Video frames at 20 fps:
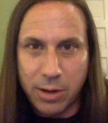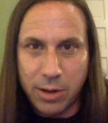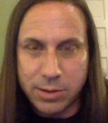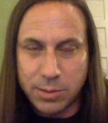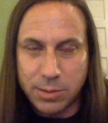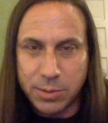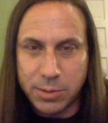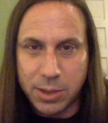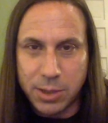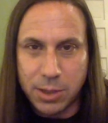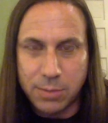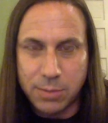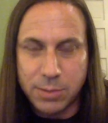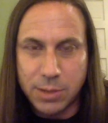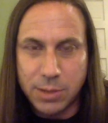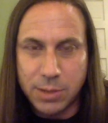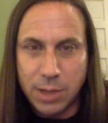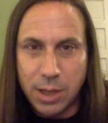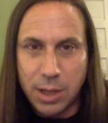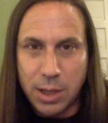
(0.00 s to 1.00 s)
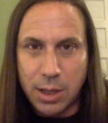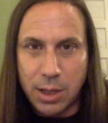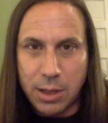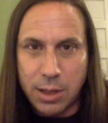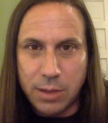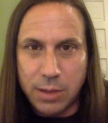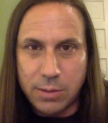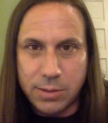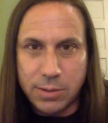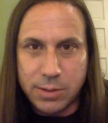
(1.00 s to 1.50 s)
Sometimes
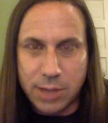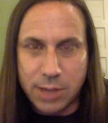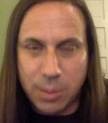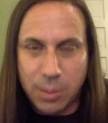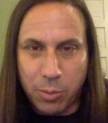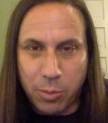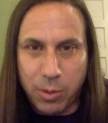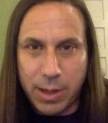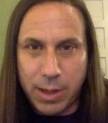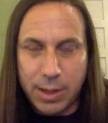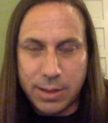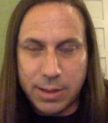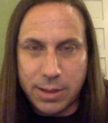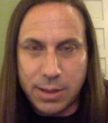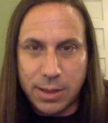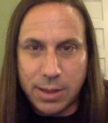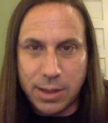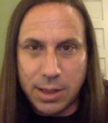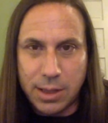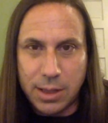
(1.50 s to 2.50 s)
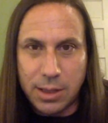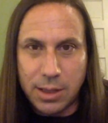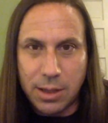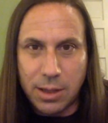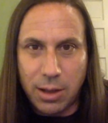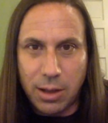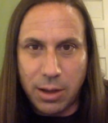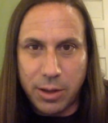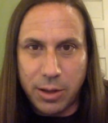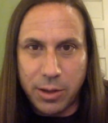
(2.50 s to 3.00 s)
you separate the
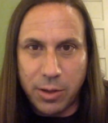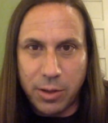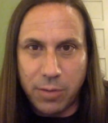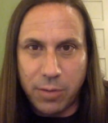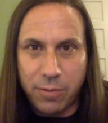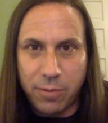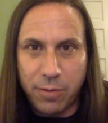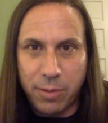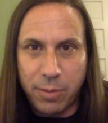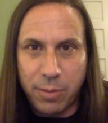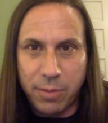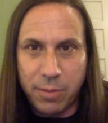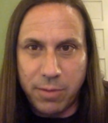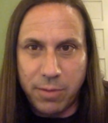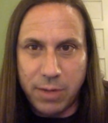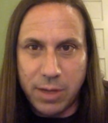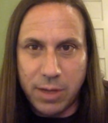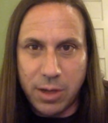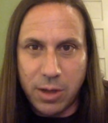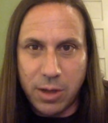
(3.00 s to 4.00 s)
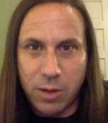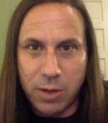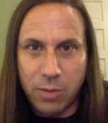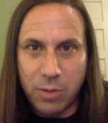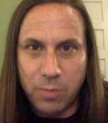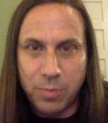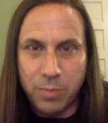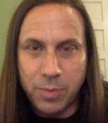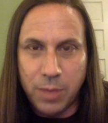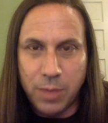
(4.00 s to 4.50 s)
audio from the video,